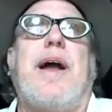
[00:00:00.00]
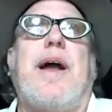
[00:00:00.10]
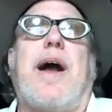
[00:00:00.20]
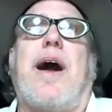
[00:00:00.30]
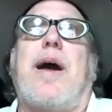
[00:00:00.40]

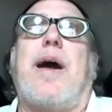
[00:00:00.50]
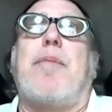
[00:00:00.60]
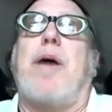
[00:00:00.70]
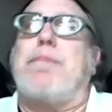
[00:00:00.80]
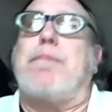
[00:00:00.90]

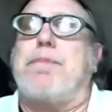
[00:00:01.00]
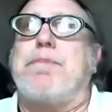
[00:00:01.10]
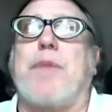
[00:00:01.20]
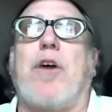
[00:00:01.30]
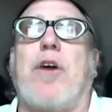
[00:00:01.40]

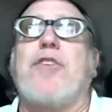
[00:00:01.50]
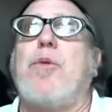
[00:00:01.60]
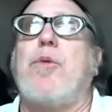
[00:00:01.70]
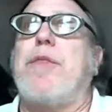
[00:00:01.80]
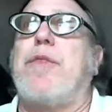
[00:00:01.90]
Also
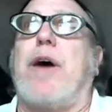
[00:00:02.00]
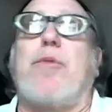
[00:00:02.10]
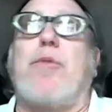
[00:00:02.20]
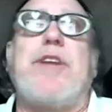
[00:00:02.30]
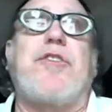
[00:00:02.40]
with
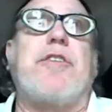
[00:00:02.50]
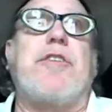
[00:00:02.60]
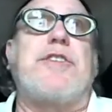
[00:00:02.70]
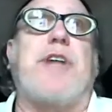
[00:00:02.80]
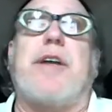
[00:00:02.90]

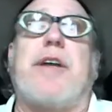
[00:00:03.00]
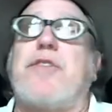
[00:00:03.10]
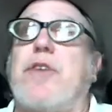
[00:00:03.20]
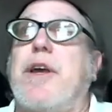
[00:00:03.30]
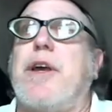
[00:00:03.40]
research,
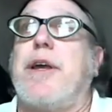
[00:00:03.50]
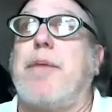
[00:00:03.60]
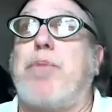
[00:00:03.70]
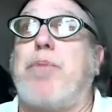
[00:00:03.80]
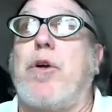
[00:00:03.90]
it's
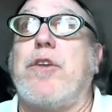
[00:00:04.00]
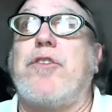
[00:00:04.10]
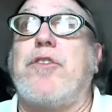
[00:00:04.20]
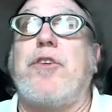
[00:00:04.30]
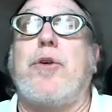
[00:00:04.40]
important
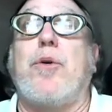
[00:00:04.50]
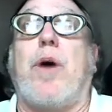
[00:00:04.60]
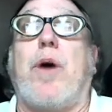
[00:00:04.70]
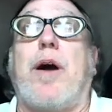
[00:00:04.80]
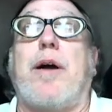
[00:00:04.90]

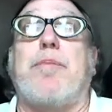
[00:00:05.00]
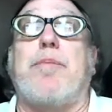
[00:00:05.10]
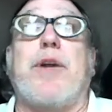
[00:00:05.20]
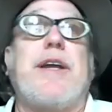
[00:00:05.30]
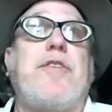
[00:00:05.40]
to
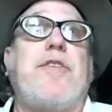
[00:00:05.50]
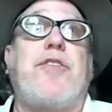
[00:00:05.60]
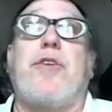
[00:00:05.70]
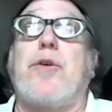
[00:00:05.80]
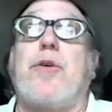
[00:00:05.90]
bring
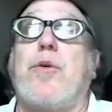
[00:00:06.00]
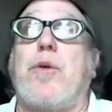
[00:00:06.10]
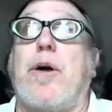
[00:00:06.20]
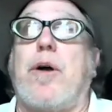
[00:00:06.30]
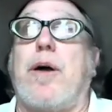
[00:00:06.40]

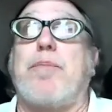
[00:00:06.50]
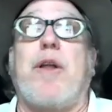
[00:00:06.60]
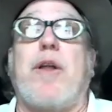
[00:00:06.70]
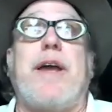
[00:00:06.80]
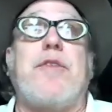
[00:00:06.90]
into
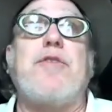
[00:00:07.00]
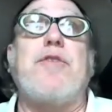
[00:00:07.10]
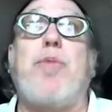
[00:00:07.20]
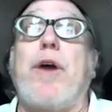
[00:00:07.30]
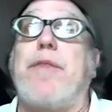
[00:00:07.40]
play at this
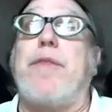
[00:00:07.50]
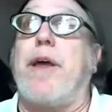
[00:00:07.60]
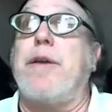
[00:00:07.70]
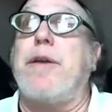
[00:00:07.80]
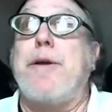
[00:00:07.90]
point
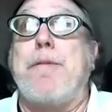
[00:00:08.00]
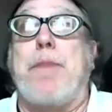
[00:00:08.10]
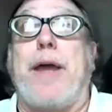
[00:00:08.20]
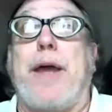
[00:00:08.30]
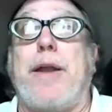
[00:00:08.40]
that
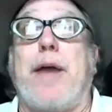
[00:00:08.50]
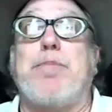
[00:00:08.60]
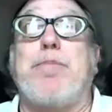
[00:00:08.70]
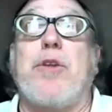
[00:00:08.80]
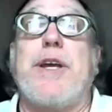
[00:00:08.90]

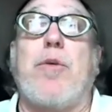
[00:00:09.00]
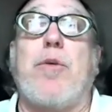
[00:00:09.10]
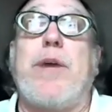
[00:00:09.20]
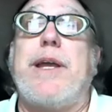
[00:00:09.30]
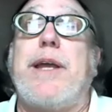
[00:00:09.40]
at Blink
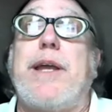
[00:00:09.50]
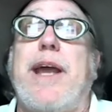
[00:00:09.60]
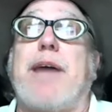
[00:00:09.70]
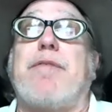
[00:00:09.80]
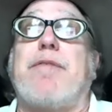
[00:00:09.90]
we
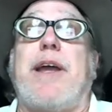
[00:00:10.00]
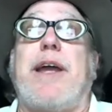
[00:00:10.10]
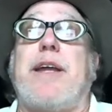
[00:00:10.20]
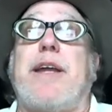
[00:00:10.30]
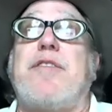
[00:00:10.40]
have
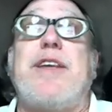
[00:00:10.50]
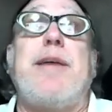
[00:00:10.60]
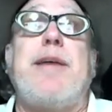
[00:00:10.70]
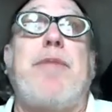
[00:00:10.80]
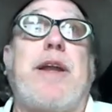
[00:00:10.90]
a
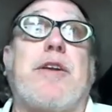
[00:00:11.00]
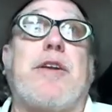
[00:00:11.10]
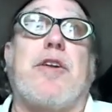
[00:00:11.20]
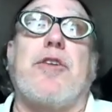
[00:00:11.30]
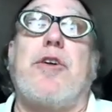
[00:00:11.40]
team that
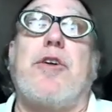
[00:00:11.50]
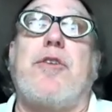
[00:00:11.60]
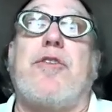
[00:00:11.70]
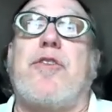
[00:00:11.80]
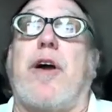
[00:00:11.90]
includes